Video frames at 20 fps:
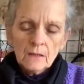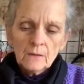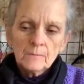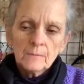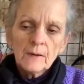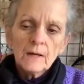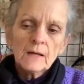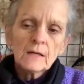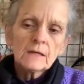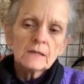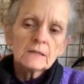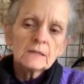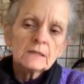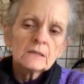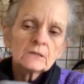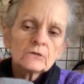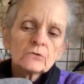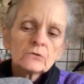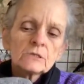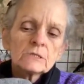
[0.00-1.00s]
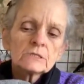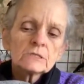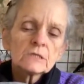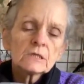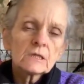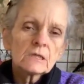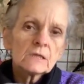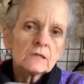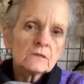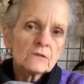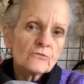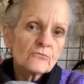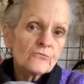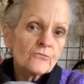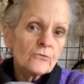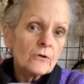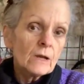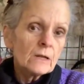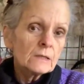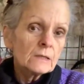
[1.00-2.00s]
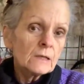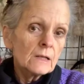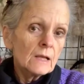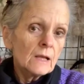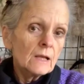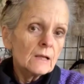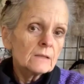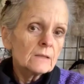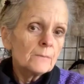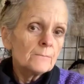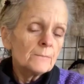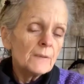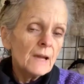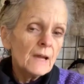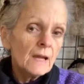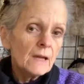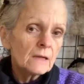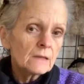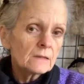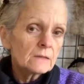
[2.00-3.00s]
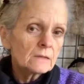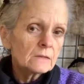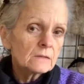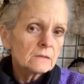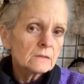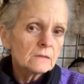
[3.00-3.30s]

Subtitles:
by increasing in the front and the back